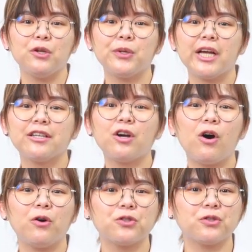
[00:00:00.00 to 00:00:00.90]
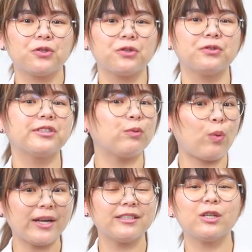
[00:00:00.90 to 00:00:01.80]
you can call to
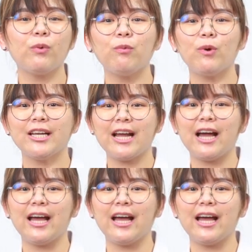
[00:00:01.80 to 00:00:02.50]
1719